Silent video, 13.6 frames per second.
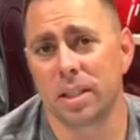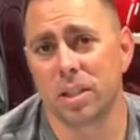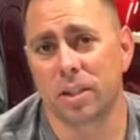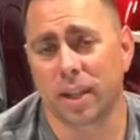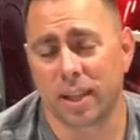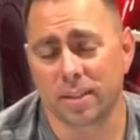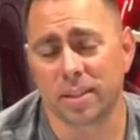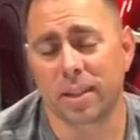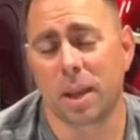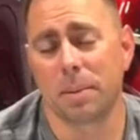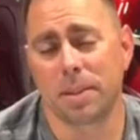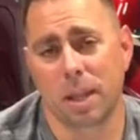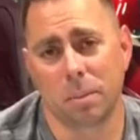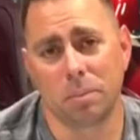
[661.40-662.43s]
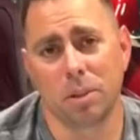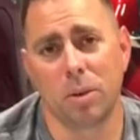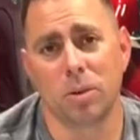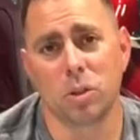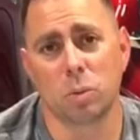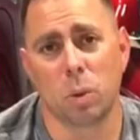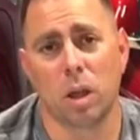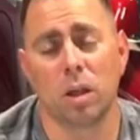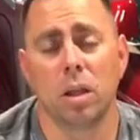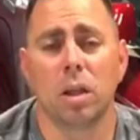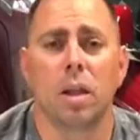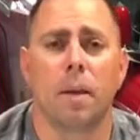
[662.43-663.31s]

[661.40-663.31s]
it, you guys can comment down below as well.